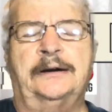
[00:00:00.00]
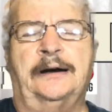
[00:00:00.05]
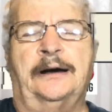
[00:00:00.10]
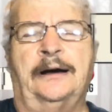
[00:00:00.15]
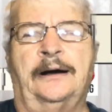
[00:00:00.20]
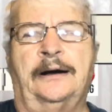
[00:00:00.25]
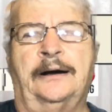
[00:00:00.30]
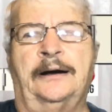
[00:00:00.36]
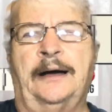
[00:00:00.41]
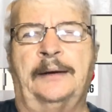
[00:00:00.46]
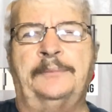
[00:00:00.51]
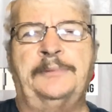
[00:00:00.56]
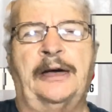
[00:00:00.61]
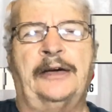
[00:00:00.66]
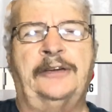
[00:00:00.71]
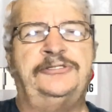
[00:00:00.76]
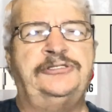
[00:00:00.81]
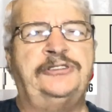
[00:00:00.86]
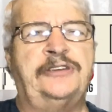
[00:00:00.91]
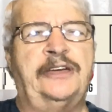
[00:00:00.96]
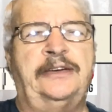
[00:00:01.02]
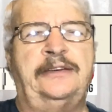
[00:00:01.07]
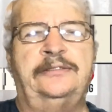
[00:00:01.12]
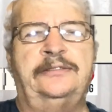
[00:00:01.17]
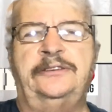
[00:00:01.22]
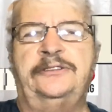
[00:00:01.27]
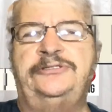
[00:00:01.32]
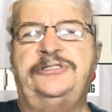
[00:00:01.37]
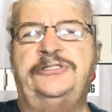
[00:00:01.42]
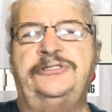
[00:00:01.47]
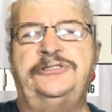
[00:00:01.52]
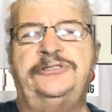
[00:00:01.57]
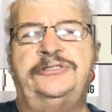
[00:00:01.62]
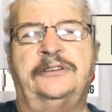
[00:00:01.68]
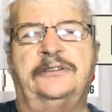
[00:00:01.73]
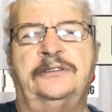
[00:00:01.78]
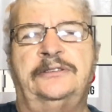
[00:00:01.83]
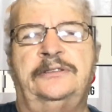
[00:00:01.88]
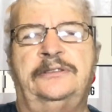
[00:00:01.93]
I'm not saying this is
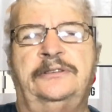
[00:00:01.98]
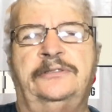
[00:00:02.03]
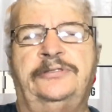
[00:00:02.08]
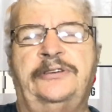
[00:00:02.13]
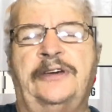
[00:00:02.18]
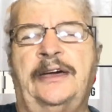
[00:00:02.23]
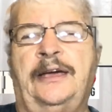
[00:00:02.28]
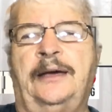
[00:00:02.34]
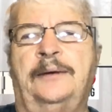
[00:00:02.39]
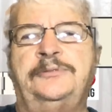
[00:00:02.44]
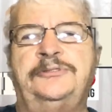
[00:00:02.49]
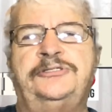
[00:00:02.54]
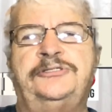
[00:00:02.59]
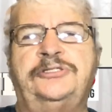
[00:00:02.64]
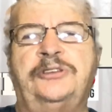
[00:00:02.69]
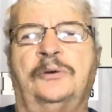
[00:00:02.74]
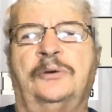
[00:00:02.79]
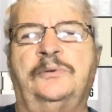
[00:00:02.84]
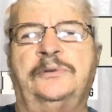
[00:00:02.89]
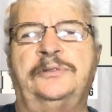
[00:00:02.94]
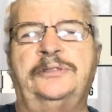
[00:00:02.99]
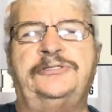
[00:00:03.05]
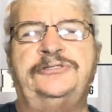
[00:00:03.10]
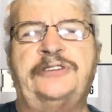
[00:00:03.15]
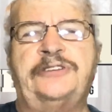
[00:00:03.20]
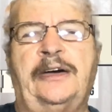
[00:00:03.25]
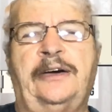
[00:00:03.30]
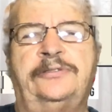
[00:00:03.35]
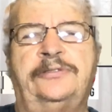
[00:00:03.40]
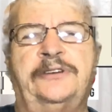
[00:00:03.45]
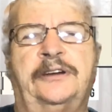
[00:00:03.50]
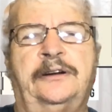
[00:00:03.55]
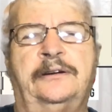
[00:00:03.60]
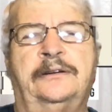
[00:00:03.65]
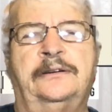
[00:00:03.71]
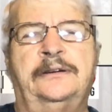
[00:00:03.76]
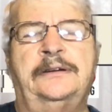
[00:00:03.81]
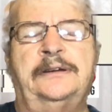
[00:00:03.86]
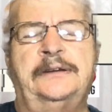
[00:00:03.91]
the thing. I'm just throwing this out there.
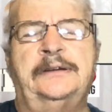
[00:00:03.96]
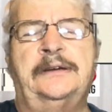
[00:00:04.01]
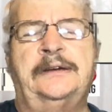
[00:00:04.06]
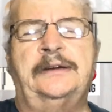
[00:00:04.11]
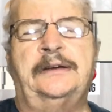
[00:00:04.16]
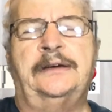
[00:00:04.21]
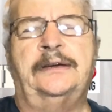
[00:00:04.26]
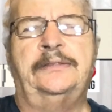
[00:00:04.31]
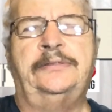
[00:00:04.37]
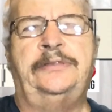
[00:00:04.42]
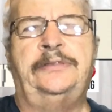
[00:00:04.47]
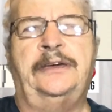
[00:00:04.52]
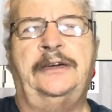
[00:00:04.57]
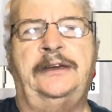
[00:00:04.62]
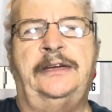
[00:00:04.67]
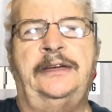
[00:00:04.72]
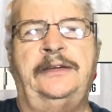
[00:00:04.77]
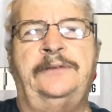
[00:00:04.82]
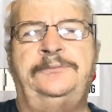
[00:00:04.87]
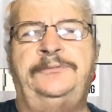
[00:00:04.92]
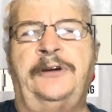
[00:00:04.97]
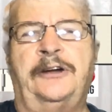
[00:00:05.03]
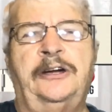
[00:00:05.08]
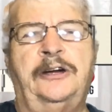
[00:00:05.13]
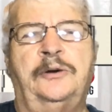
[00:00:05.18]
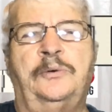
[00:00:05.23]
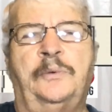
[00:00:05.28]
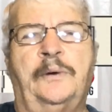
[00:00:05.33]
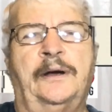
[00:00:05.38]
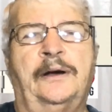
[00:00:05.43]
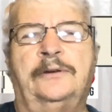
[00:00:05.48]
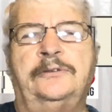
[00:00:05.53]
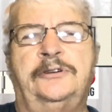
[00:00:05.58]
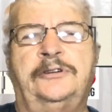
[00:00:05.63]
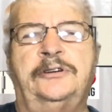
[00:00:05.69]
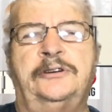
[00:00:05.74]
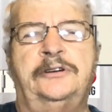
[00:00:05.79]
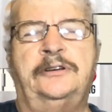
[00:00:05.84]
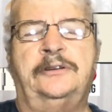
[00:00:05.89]
Then it very well
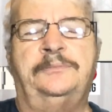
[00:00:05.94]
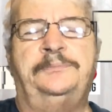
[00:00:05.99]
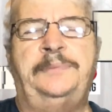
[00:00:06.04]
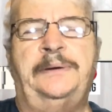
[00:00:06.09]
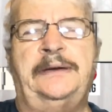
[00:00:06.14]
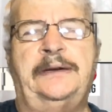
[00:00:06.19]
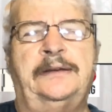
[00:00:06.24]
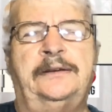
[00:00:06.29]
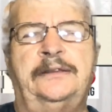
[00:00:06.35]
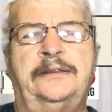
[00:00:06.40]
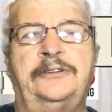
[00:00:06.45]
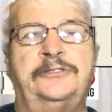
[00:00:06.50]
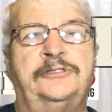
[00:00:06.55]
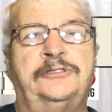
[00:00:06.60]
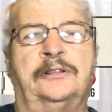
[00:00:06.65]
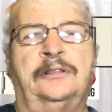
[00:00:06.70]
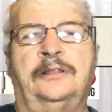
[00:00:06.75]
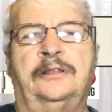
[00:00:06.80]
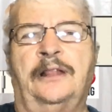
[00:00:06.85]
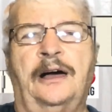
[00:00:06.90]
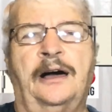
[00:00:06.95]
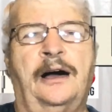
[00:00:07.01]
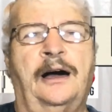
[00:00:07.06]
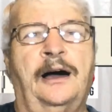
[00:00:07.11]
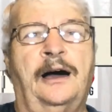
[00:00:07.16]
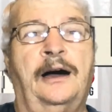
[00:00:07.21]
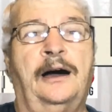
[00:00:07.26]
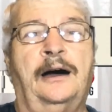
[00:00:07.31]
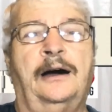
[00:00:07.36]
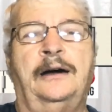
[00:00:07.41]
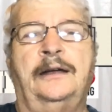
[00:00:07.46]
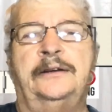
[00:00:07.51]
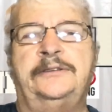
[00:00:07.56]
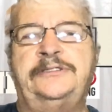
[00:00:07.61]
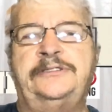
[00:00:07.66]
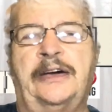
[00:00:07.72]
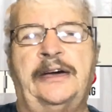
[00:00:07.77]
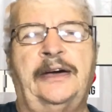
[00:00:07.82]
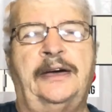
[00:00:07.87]
could have been. There's a lot of
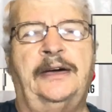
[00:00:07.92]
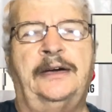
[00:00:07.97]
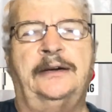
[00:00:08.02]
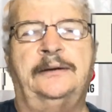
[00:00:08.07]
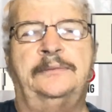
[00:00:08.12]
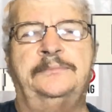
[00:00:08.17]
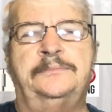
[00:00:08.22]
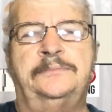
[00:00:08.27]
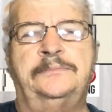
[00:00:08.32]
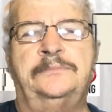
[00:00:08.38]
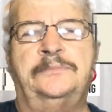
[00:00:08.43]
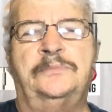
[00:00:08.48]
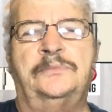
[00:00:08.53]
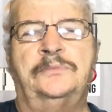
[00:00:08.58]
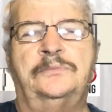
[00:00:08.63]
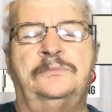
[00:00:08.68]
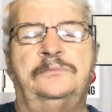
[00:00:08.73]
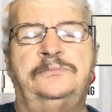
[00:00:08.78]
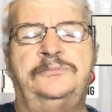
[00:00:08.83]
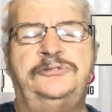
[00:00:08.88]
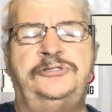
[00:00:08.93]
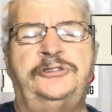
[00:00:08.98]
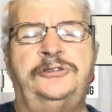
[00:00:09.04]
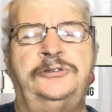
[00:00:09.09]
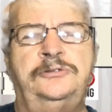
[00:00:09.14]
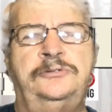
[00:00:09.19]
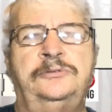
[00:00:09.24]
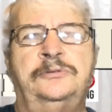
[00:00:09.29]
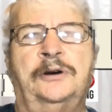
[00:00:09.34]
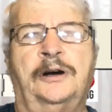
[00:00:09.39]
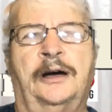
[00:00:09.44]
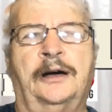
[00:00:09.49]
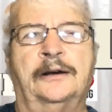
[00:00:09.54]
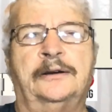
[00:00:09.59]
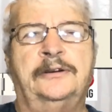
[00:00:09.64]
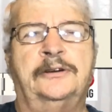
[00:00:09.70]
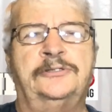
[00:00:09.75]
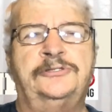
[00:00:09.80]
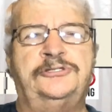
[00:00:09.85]
time to
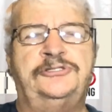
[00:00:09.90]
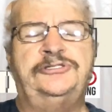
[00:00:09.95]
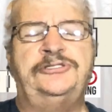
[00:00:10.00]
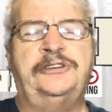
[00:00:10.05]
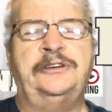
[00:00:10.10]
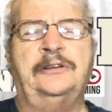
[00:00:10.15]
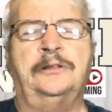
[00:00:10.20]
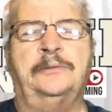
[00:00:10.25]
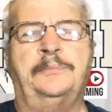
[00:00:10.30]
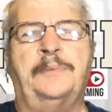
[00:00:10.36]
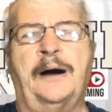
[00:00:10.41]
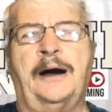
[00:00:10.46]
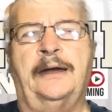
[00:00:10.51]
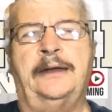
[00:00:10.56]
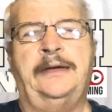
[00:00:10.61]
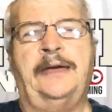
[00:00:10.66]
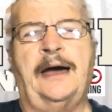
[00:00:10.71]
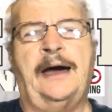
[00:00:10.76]
conceal a body.